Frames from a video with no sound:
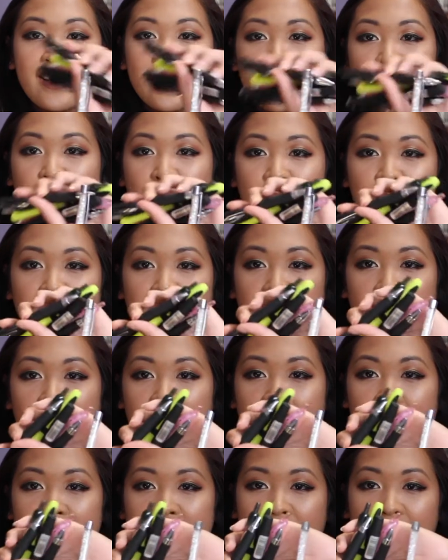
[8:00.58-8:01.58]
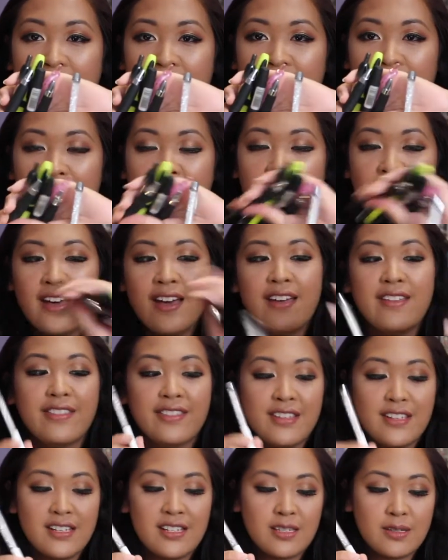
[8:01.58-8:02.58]
like stones inside,
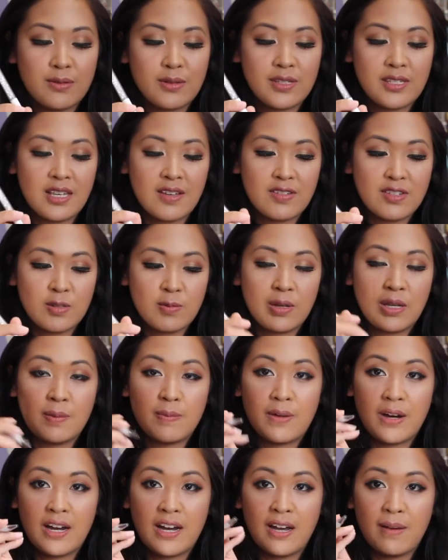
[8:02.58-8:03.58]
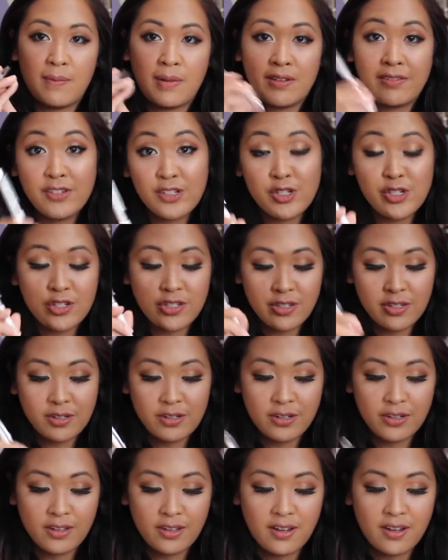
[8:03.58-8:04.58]
and this was given to me by my future
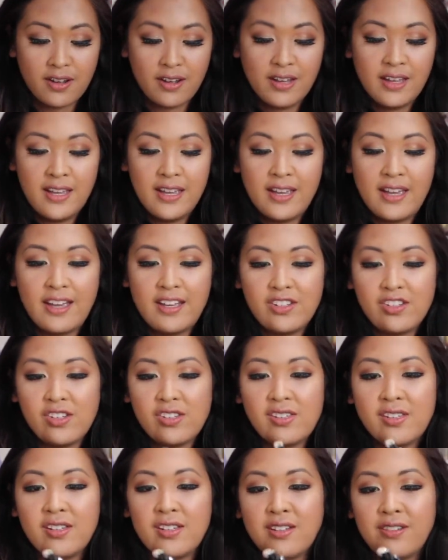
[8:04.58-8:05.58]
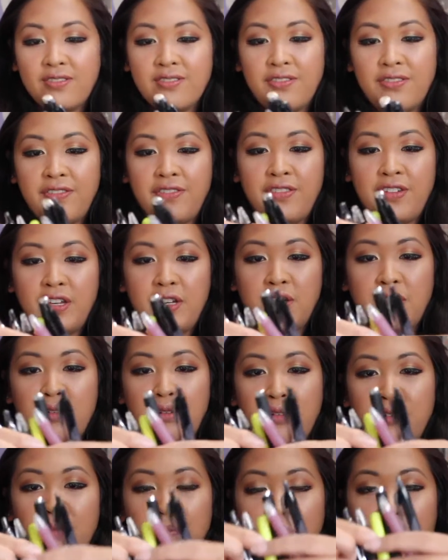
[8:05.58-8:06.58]
sister-in-law, and just like a
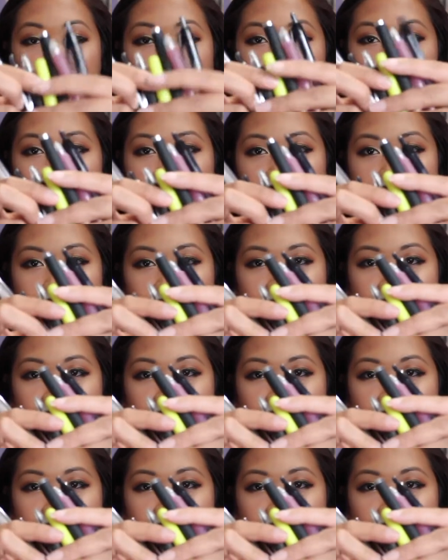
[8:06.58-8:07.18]
few pens